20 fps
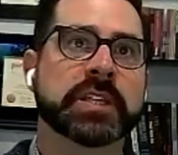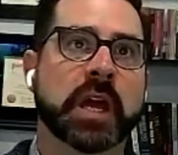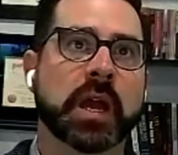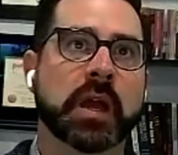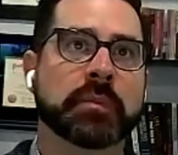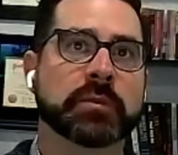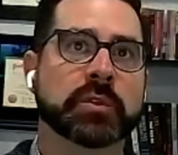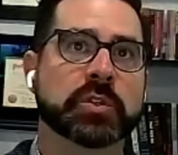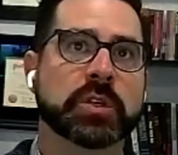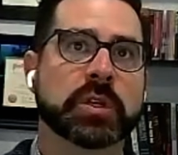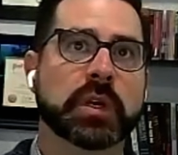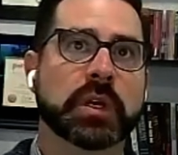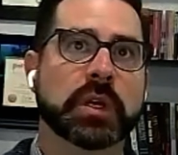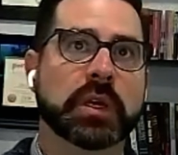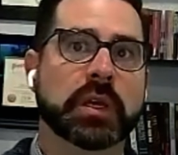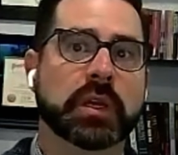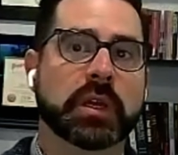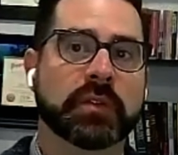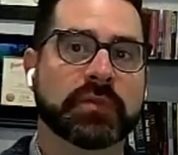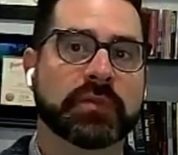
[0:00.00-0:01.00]
a lot of
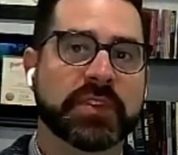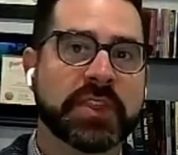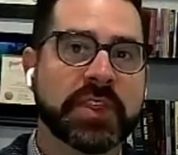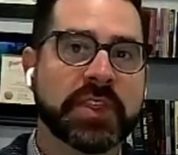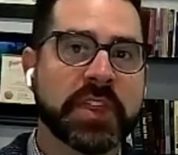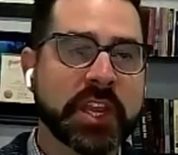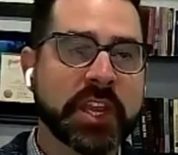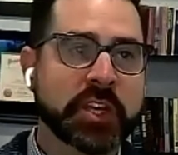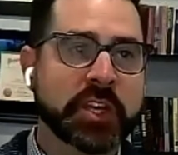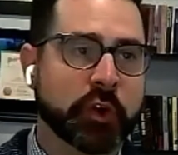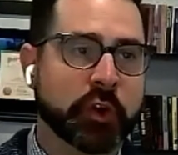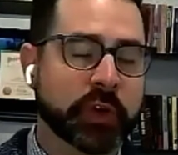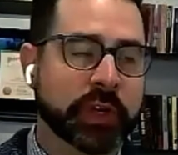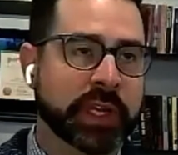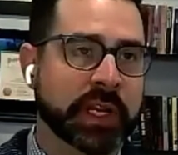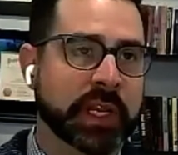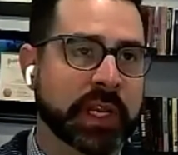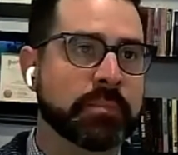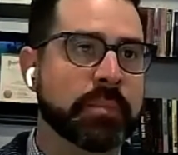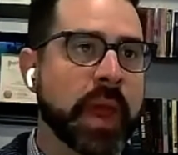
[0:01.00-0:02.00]
times if
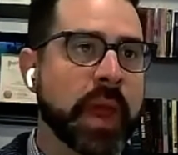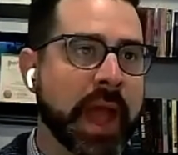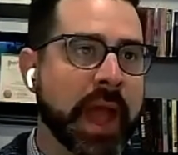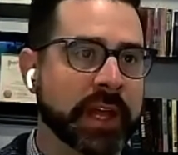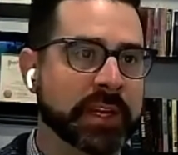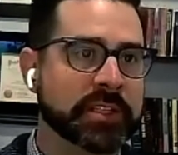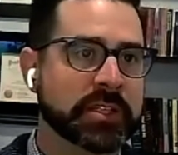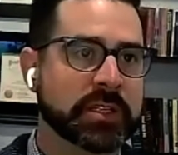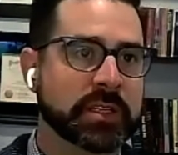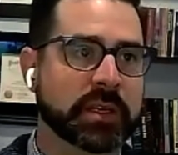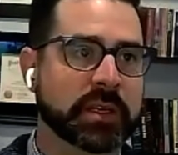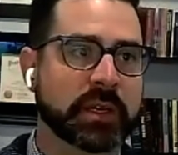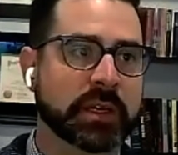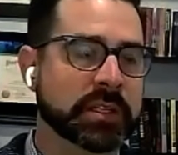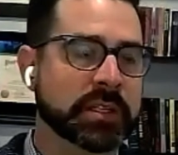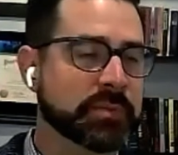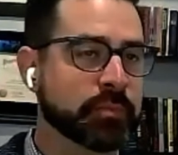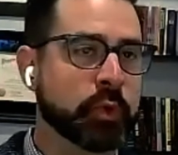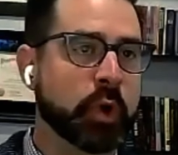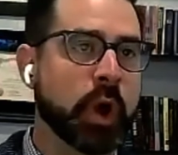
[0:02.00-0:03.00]
things aren't getting
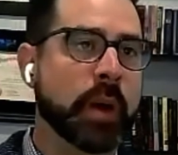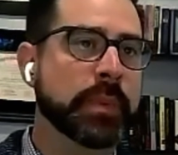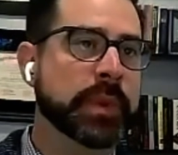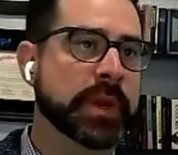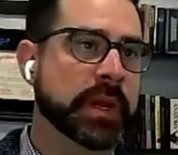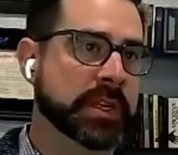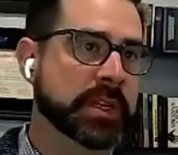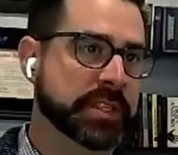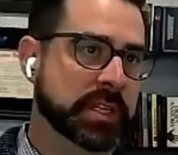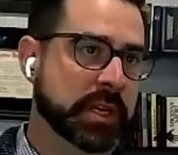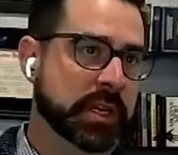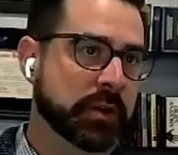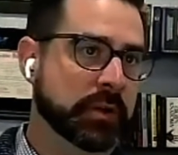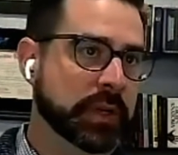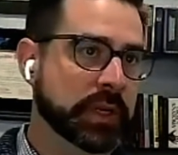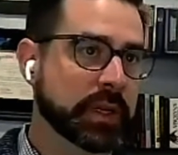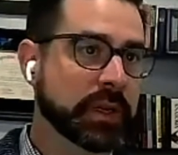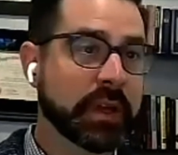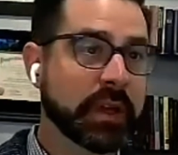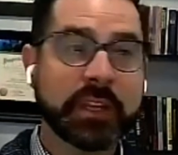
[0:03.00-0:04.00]
patched, it's probably
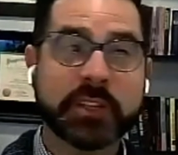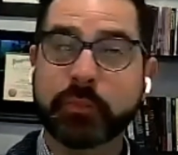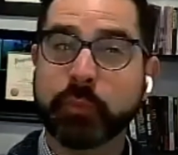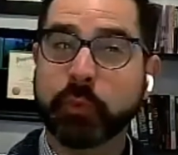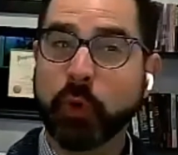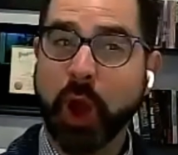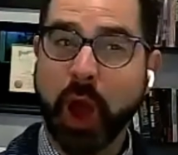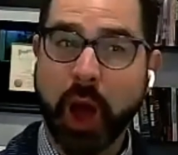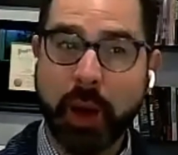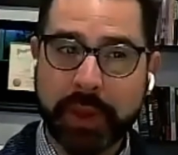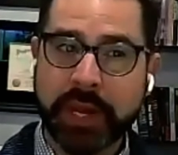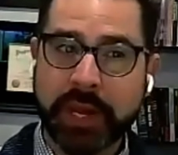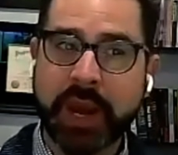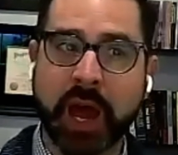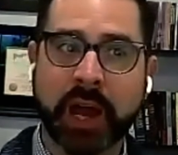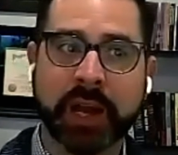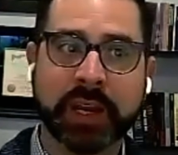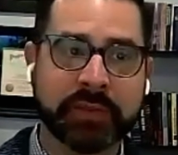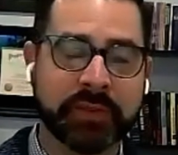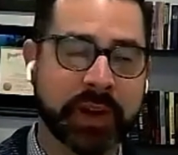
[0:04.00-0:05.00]
not security. It's
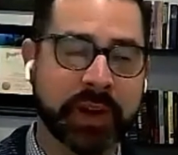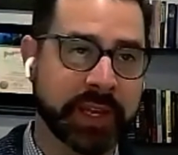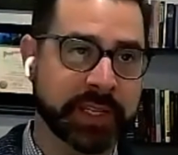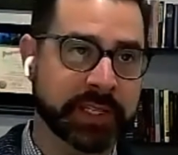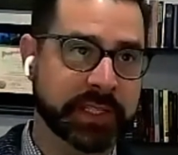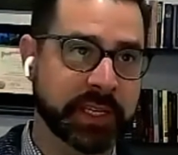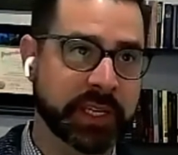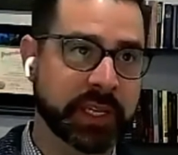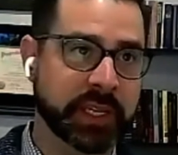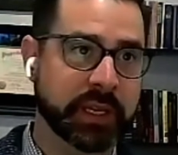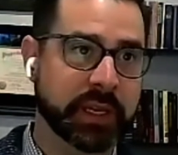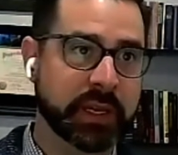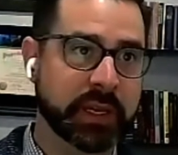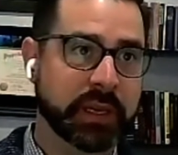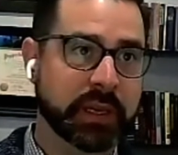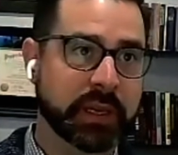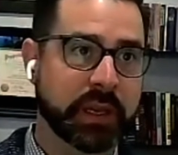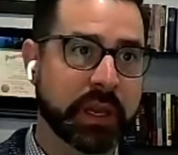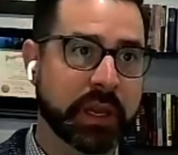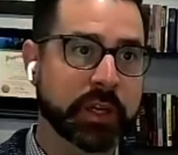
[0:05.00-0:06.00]
probably not even
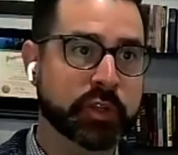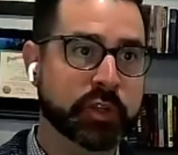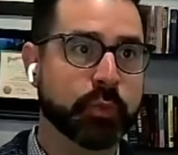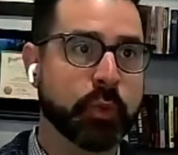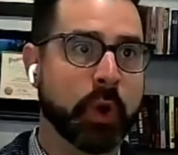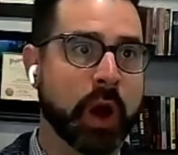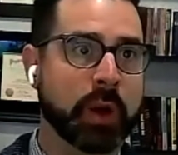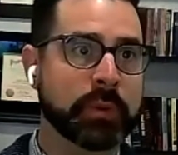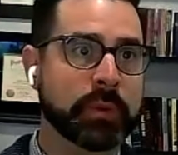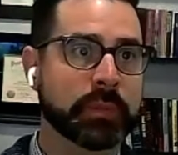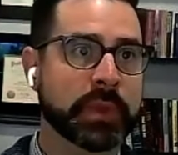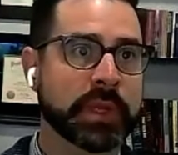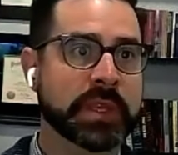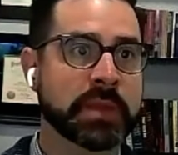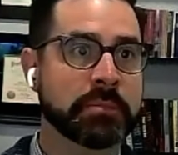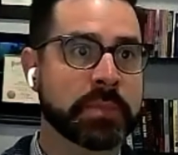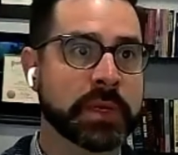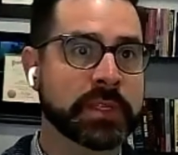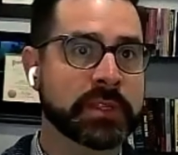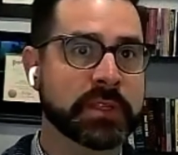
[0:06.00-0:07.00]
IT. It's
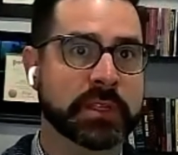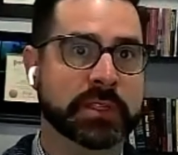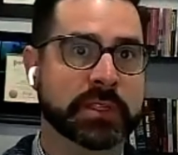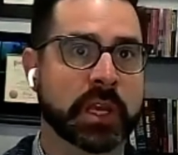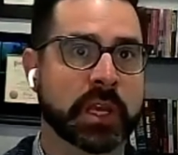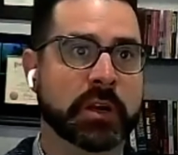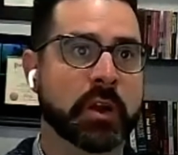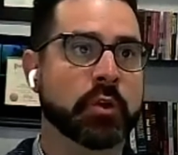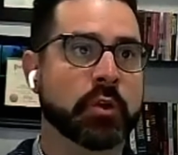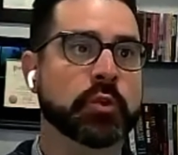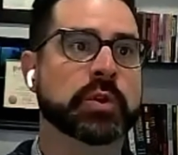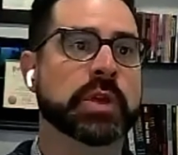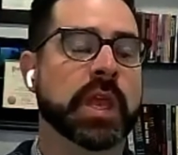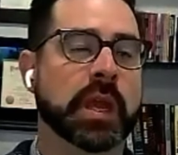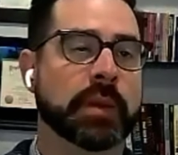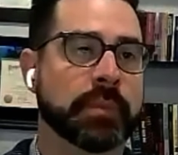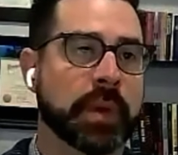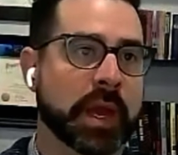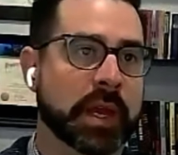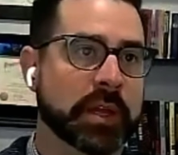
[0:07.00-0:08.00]
probably the business
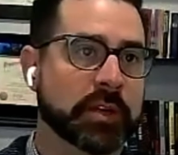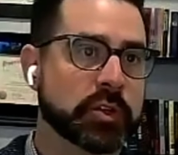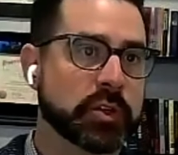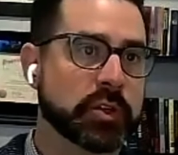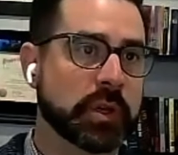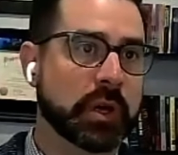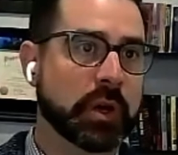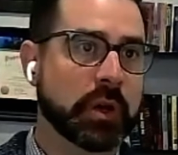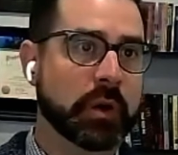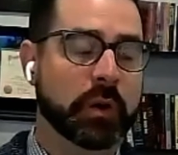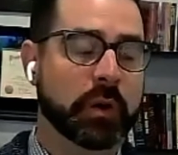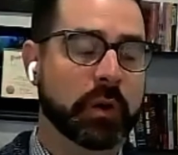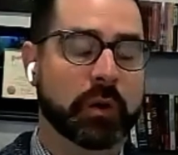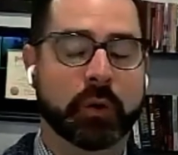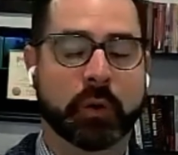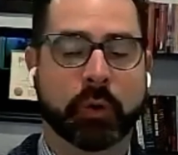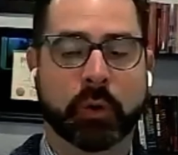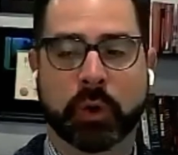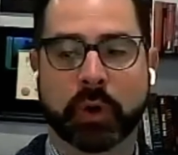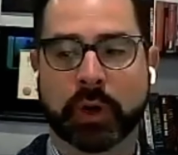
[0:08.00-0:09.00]
saying, no, you can't patch,
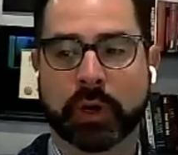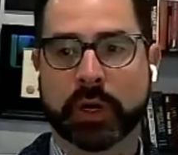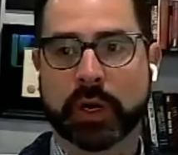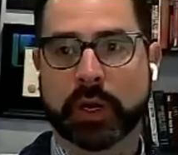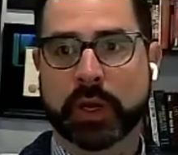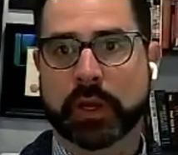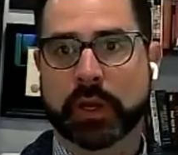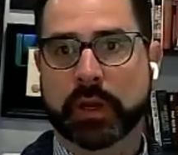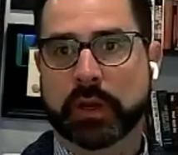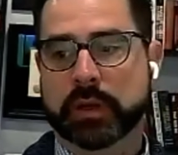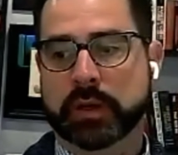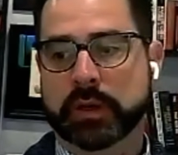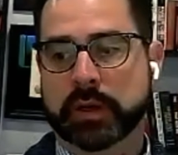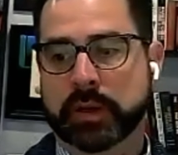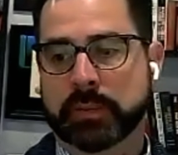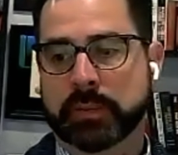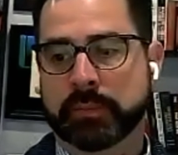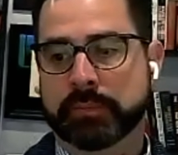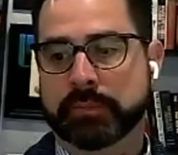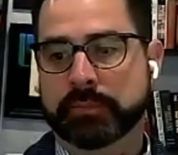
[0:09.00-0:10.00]
or
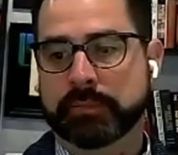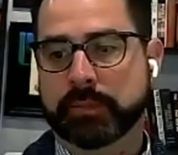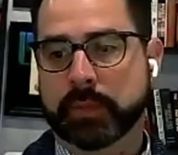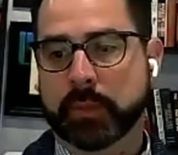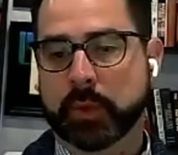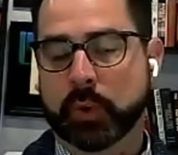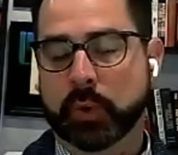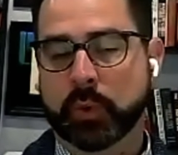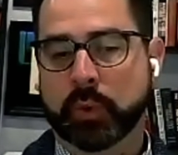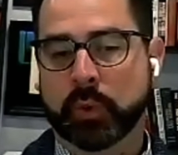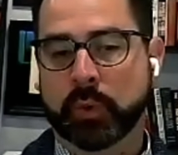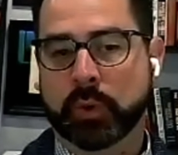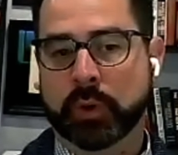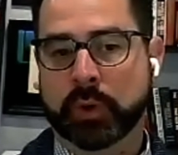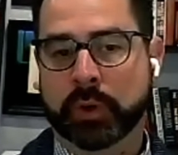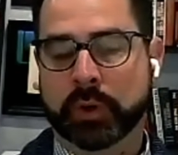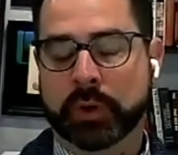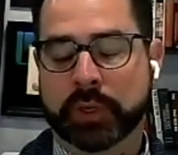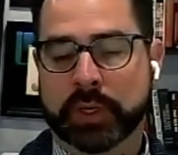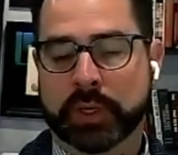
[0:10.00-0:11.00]
no,
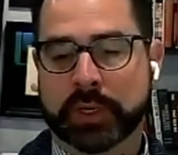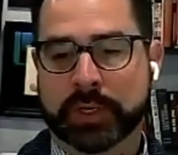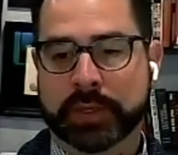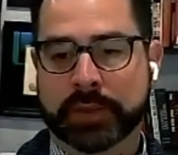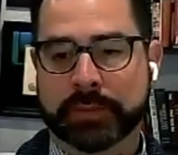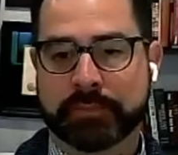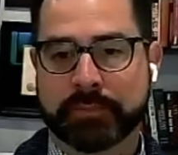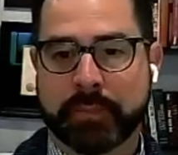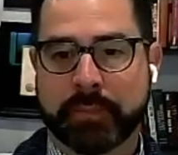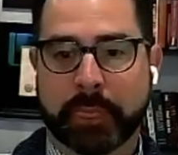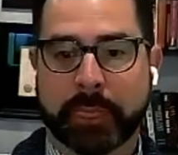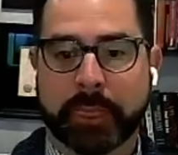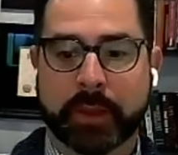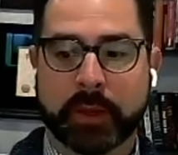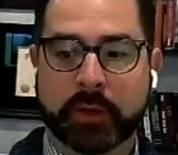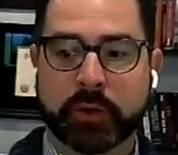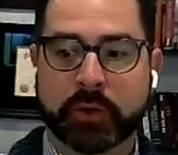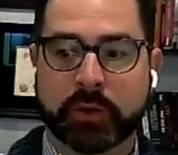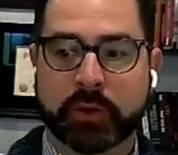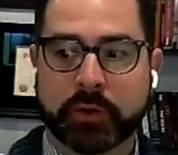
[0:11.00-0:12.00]

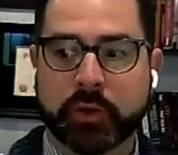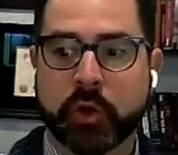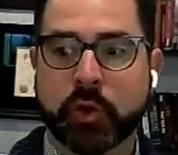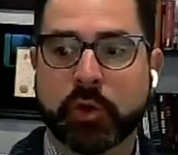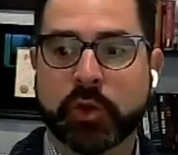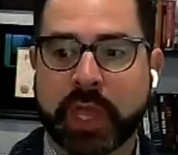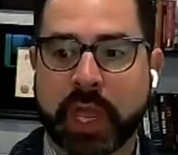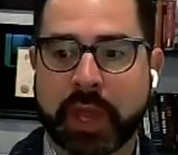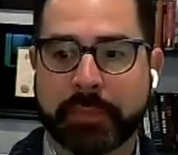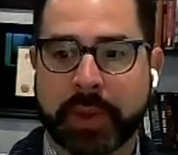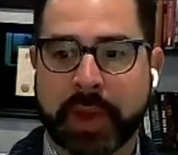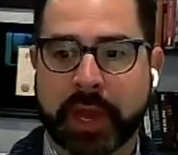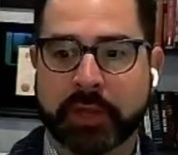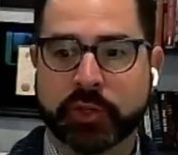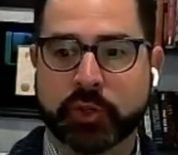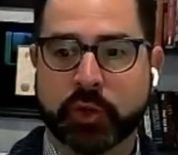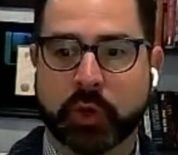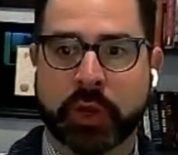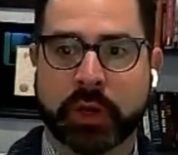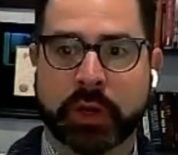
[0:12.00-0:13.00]

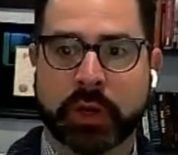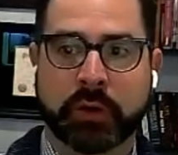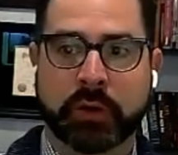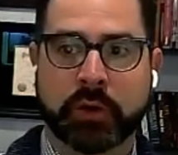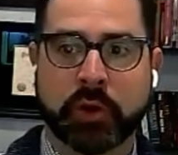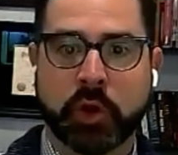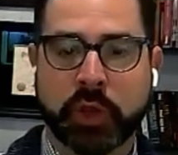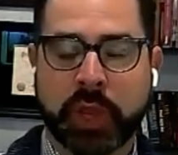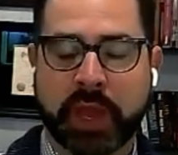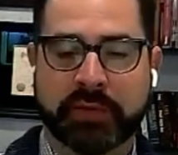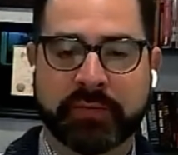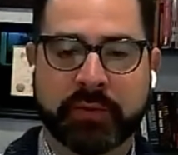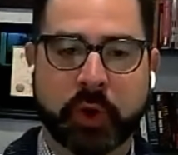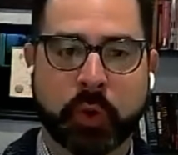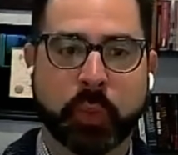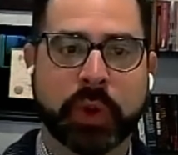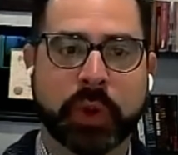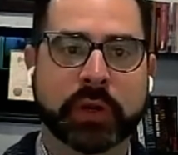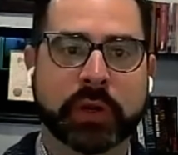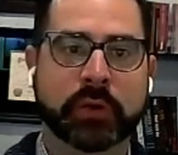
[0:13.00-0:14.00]
you can't patch, and
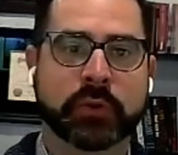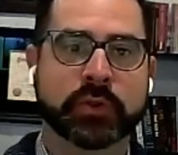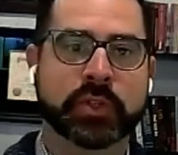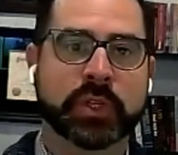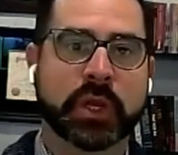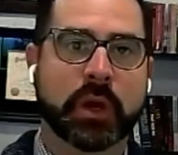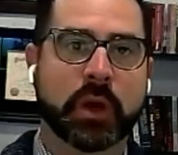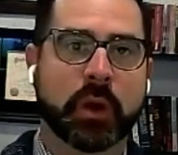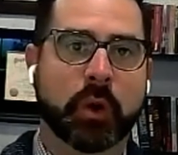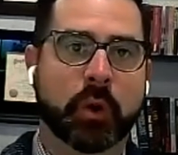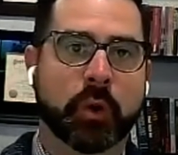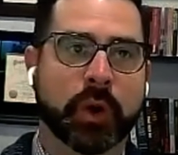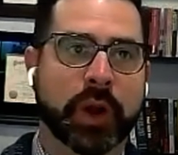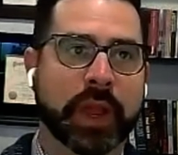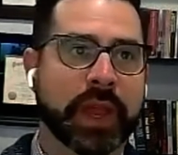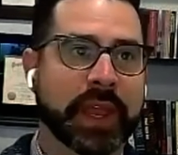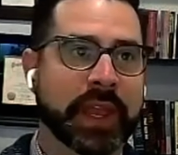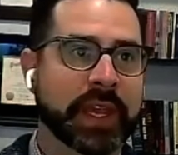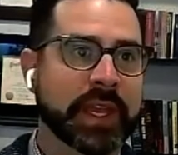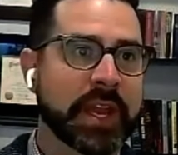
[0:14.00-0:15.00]
no, you have no windows,
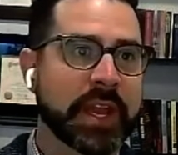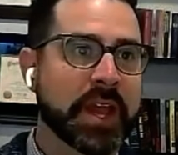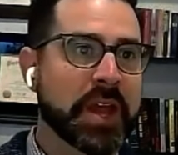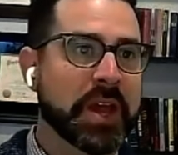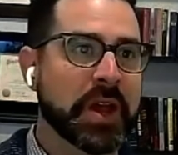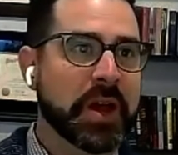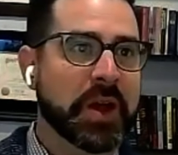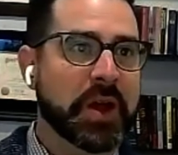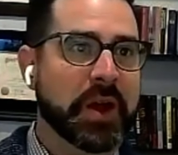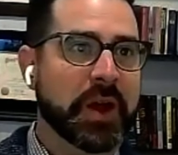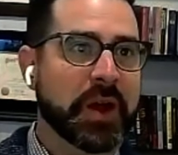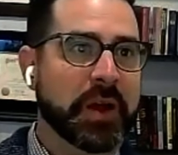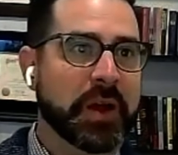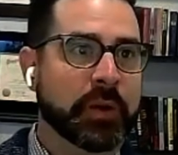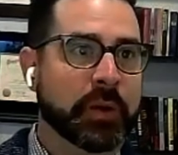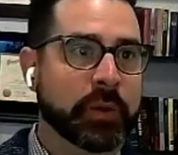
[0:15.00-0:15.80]
or hey,